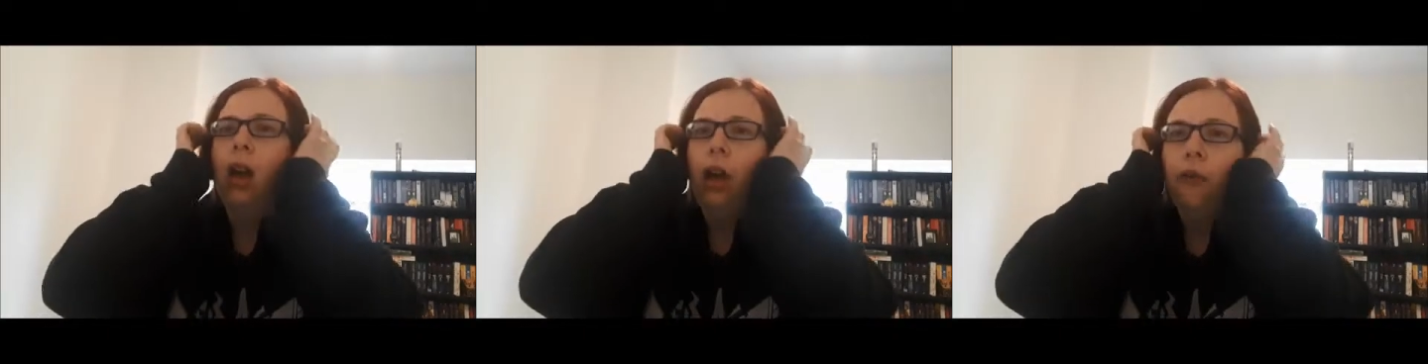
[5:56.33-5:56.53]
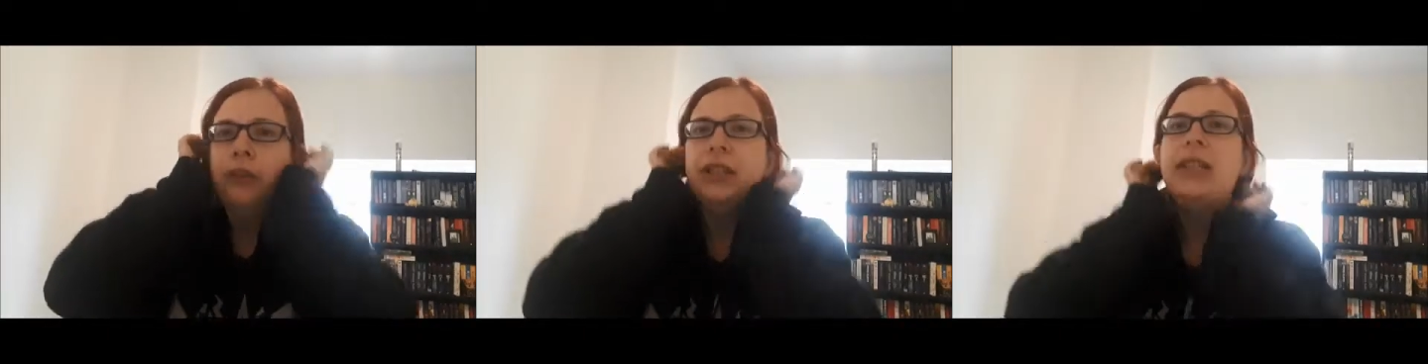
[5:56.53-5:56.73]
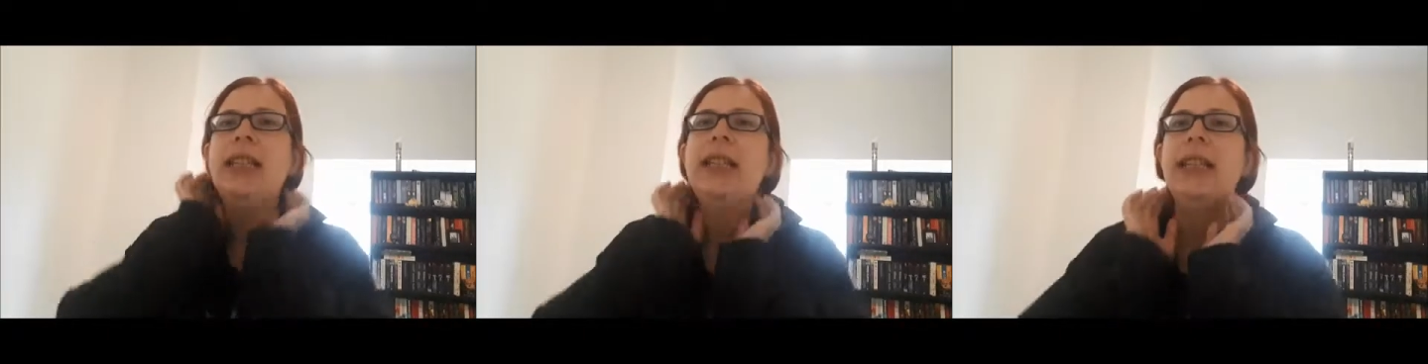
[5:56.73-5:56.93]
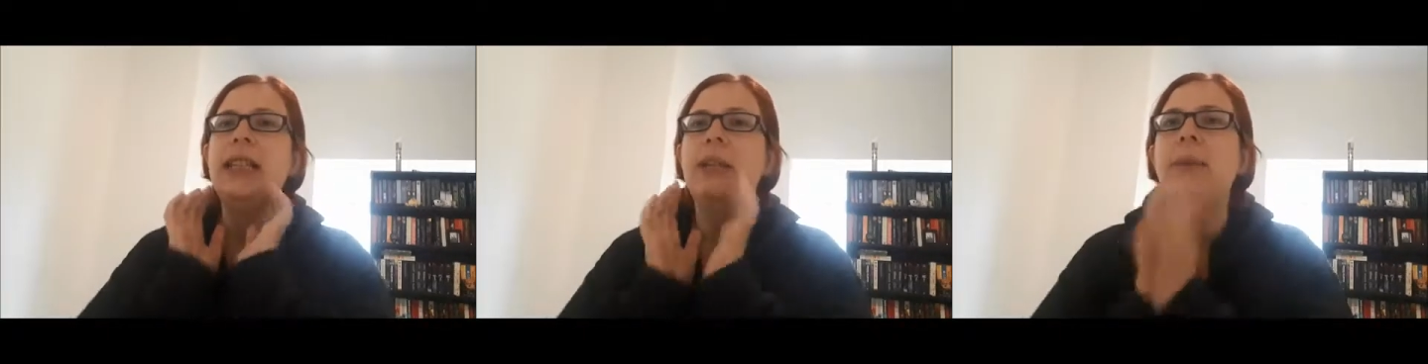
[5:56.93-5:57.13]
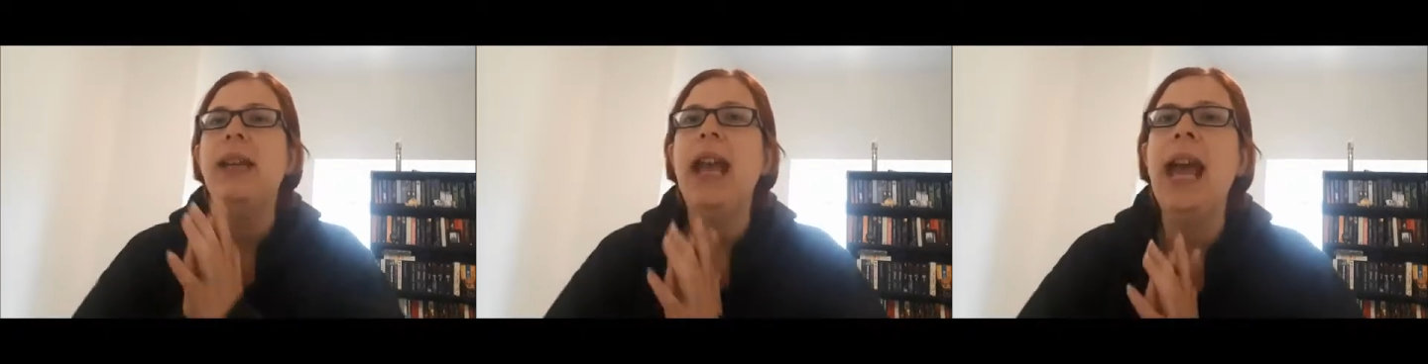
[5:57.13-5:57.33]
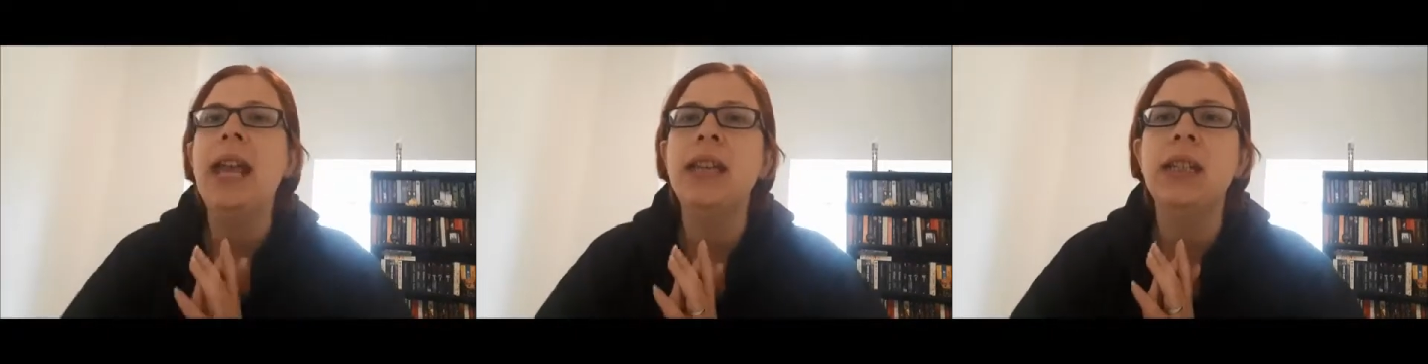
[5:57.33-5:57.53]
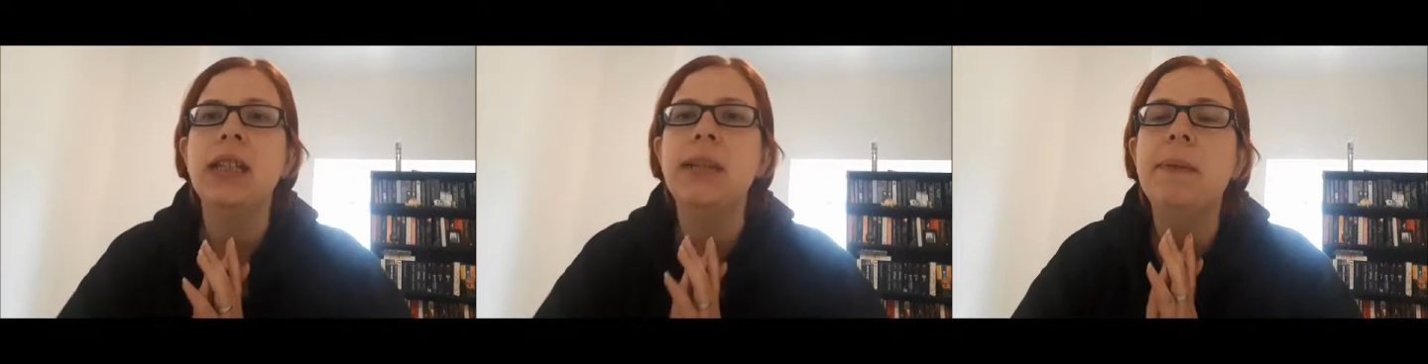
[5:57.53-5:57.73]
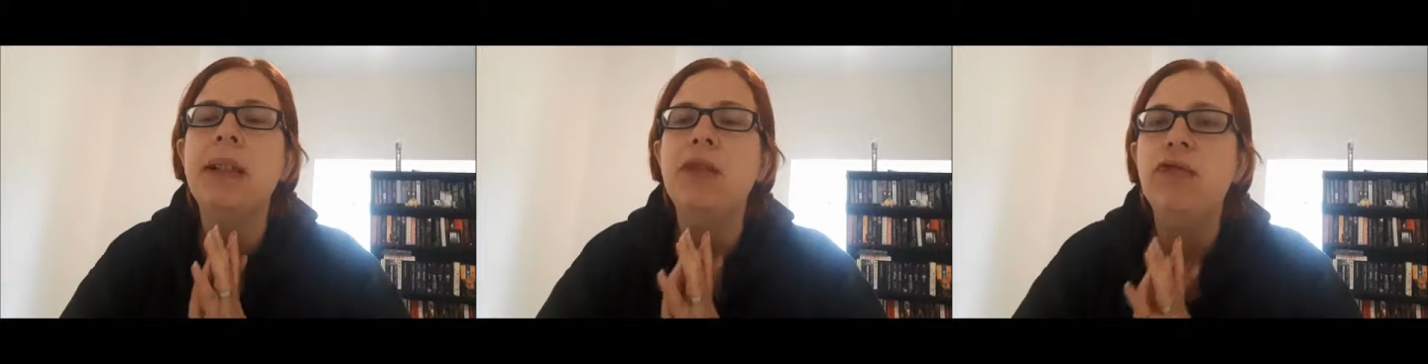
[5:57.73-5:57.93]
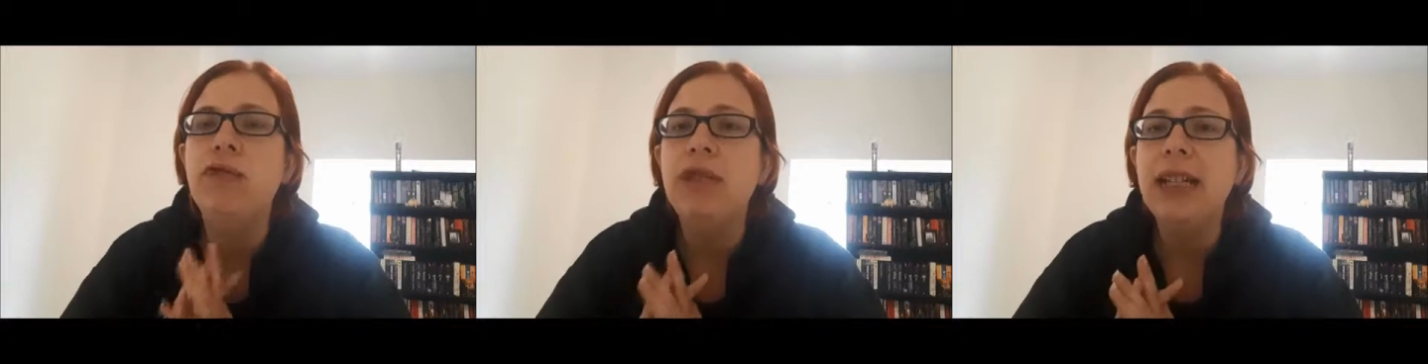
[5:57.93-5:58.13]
obviously this weekend has been